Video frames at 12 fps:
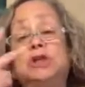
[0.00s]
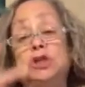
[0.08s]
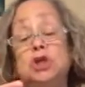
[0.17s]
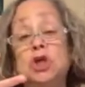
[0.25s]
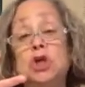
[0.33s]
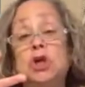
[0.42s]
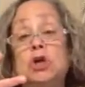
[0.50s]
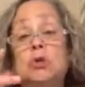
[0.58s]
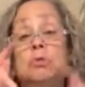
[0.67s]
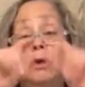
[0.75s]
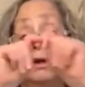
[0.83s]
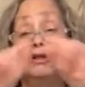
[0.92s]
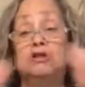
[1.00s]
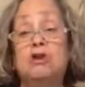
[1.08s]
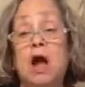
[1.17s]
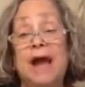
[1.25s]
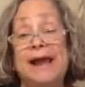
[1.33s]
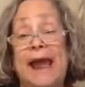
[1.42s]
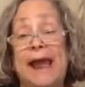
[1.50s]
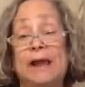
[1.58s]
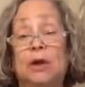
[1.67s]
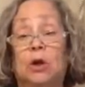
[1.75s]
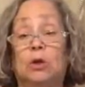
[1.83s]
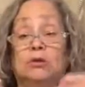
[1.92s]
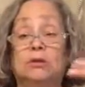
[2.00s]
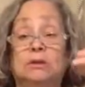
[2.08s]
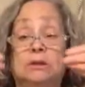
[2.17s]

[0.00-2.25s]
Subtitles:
two triangles